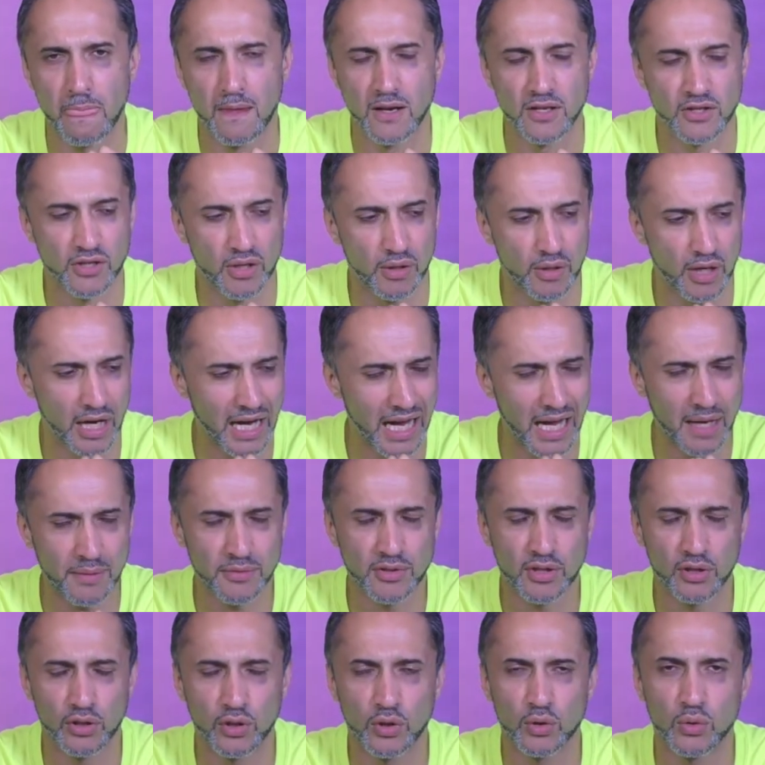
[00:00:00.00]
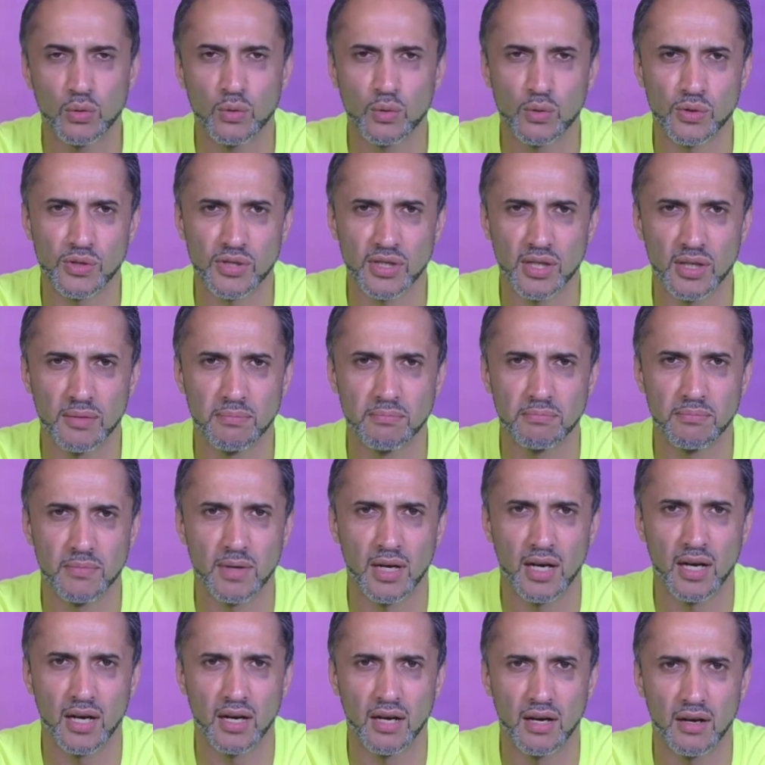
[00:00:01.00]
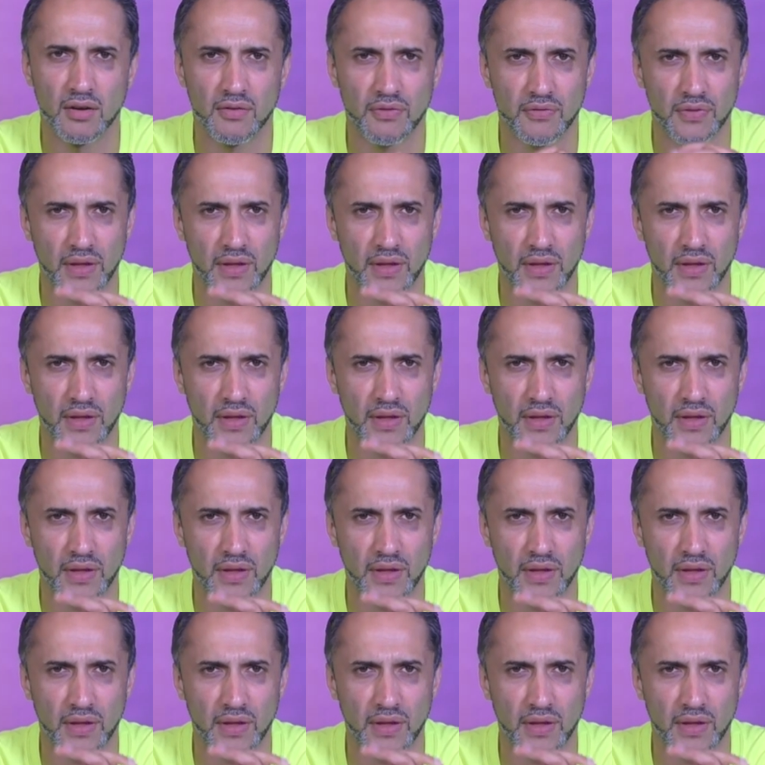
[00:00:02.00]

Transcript: So absolutely awesome. Uh,